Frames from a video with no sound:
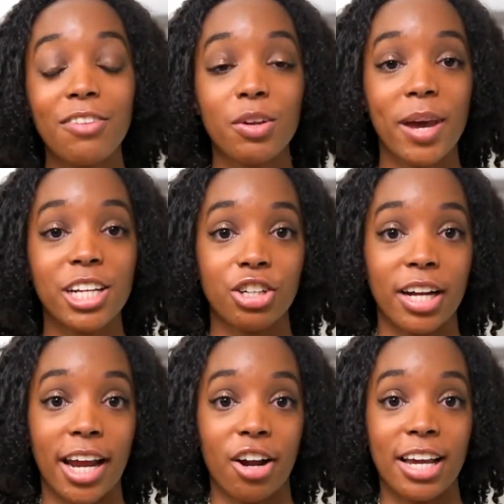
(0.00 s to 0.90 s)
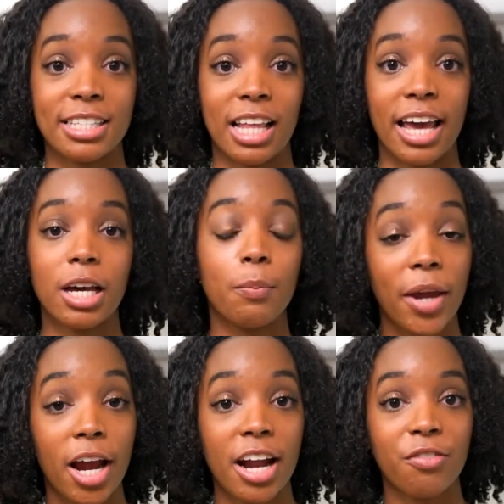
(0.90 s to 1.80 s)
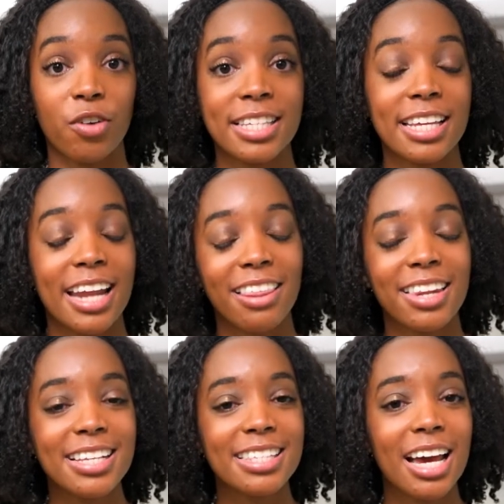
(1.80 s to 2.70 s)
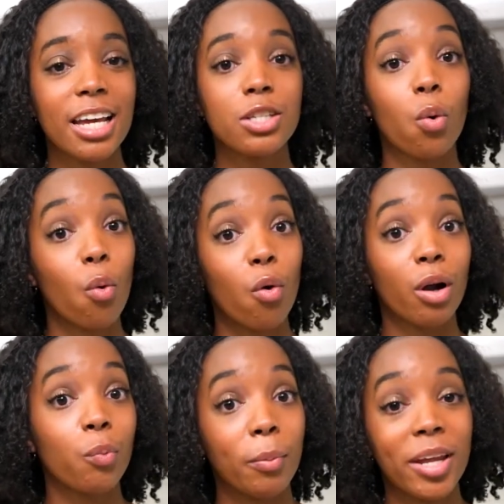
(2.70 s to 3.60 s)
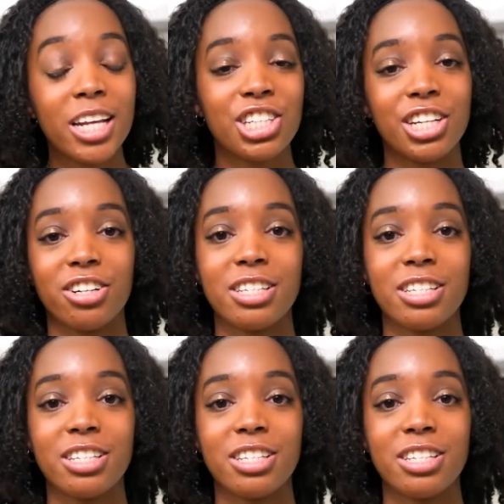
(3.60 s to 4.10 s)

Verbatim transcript: even major in areas like comparative race and ethnic studies or women and gender